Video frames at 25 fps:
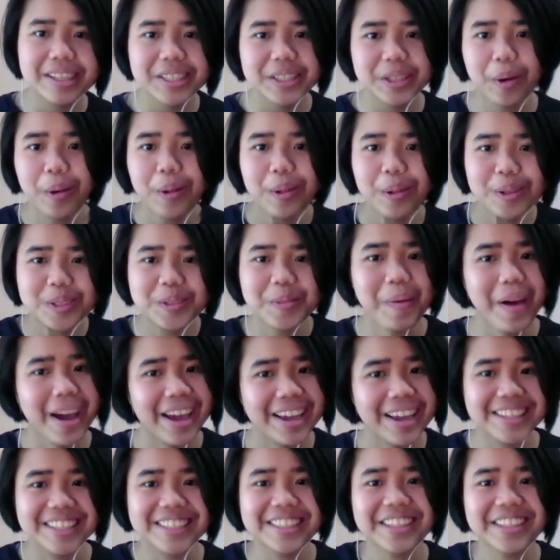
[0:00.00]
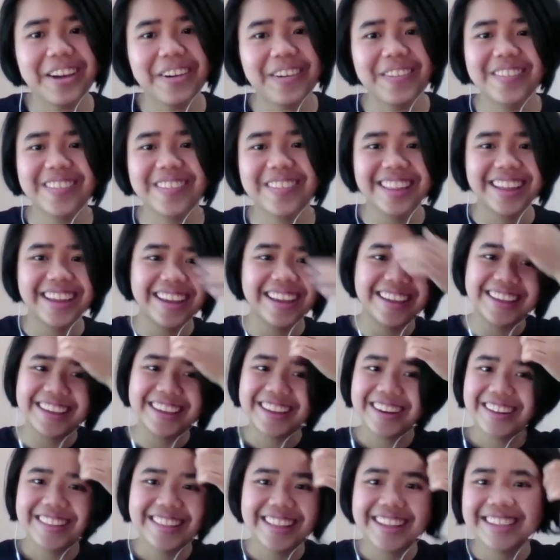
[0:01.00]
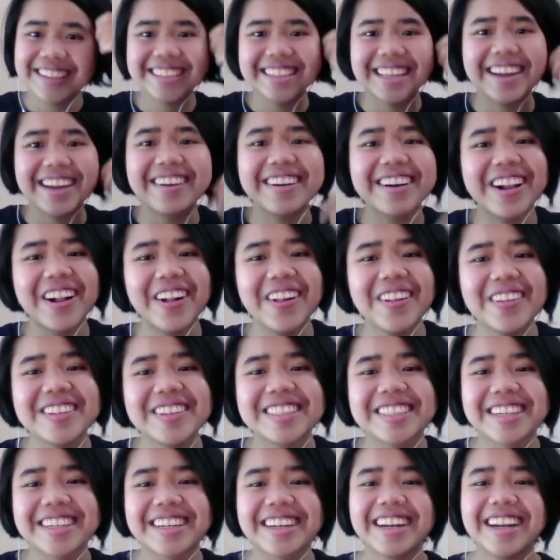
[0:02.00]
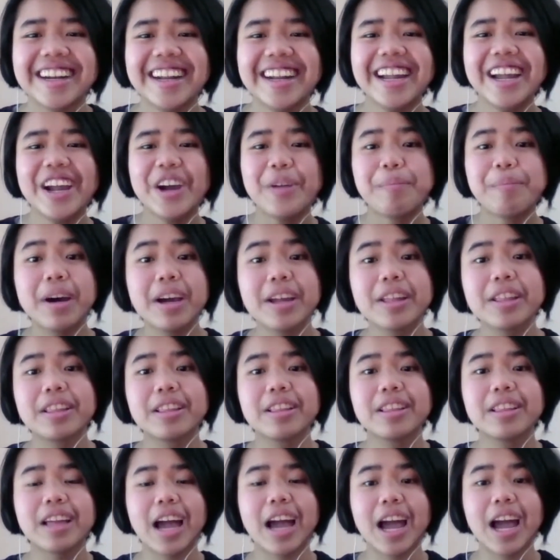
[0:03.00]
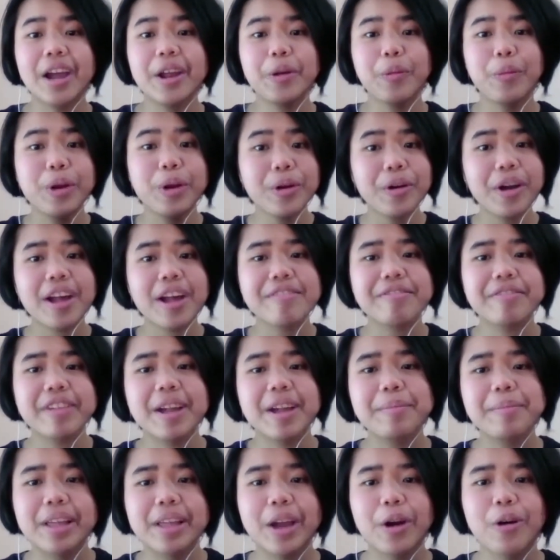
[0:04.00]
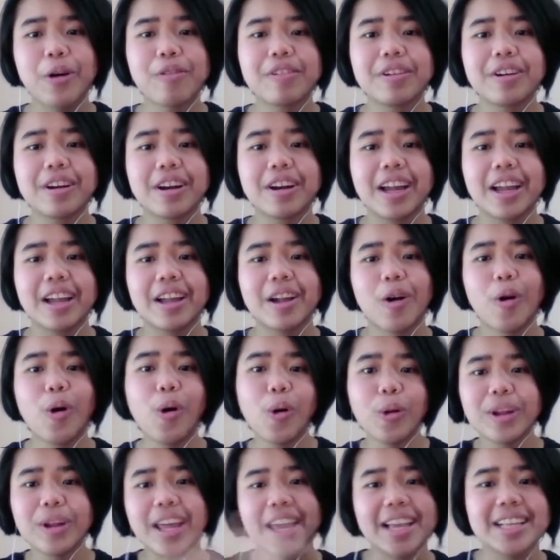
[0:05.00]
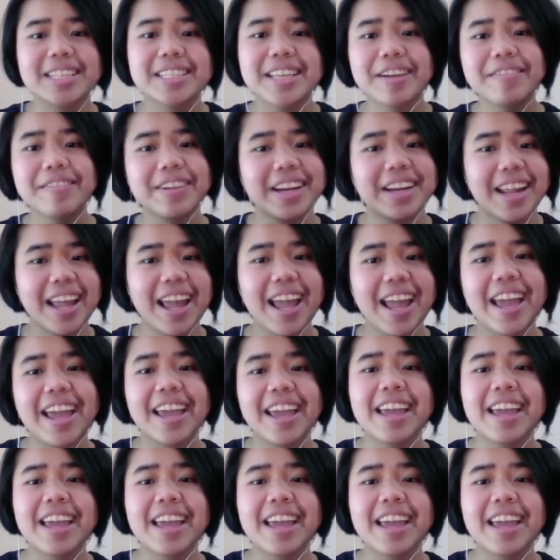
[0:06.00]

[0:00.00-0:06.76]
indulge myself. Mm-hmm. Like you know, that's our culture. But I we don't have family over like all days every day.